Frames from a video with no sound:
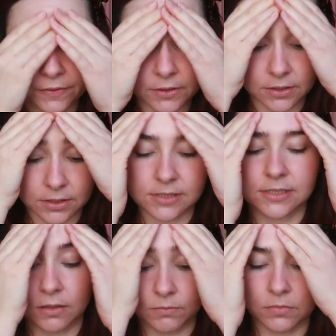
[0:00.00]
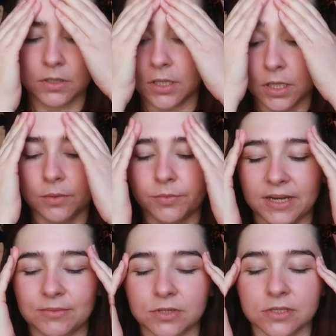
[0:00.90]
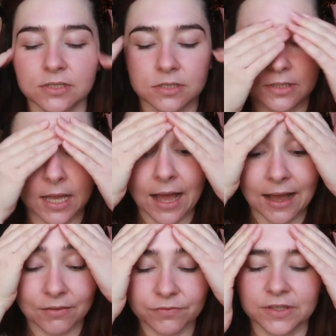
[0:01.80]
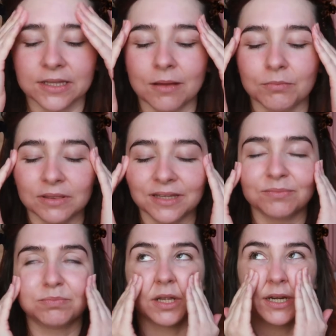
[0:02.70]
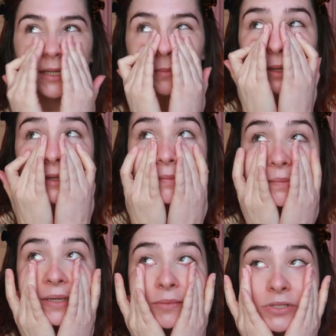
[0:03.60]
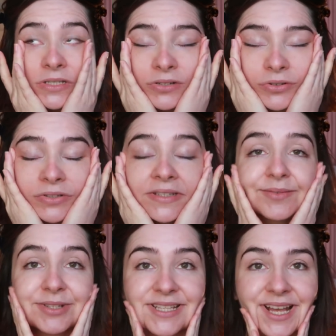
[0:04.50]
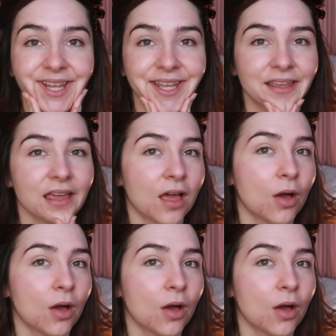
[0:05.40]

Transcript: feeling that some primers that have, like that, the blurring primers, they're not really the ones that I like.